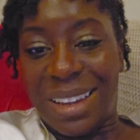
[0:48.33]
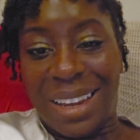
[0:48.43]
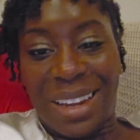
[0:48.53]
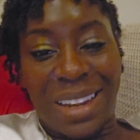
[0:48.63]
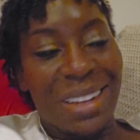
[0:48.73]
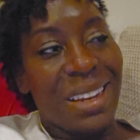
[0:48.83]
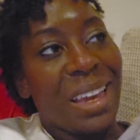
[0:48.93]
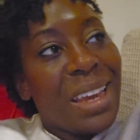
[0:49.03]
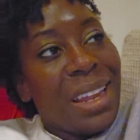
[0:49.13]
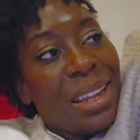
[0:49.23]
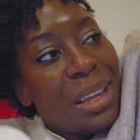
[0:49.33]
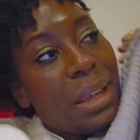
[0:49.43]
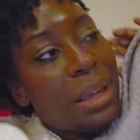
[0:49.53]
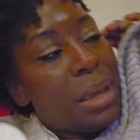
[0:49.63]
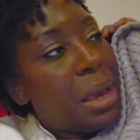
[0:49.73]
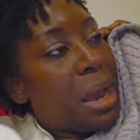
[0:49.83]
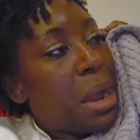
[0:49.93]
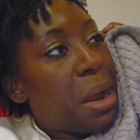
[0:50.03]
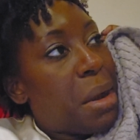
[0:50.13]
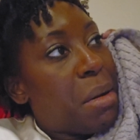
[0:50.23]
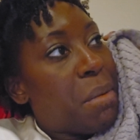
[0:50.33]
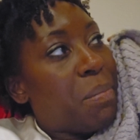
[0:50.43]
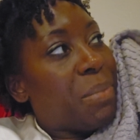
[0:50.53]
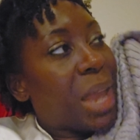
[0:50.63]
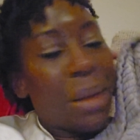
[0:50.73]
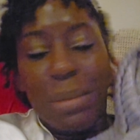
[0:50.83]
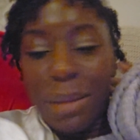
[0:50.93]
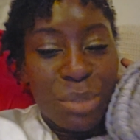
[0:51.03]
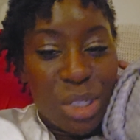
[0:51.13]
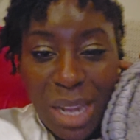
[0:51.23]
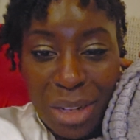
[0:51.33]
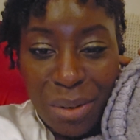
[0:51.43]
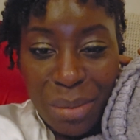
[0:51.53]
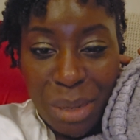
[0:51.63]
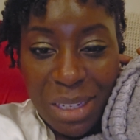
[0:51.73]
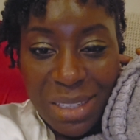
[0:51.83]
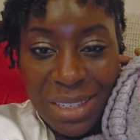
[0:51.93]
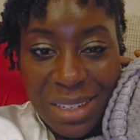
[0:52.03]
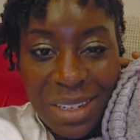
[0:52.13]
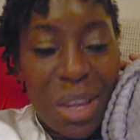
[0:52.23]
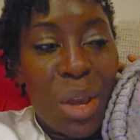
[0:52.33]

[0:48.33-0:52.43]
and yet um, I'm, I'm just not learning my lesson.